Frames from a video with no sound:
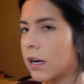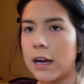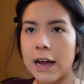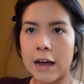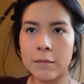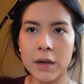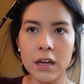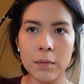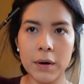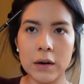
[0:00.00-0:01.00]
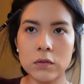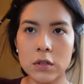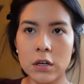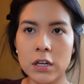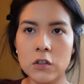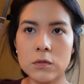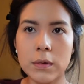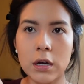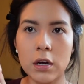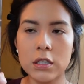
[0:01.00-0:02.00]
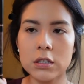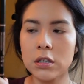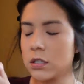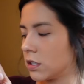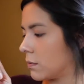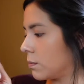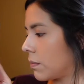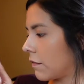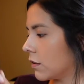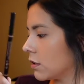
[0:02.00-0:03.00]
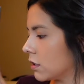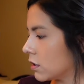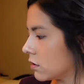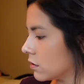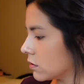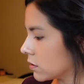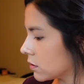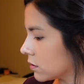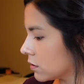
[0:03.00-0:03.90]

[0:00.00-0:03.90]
I have my brows on. I use my Anastasia Beverly Hills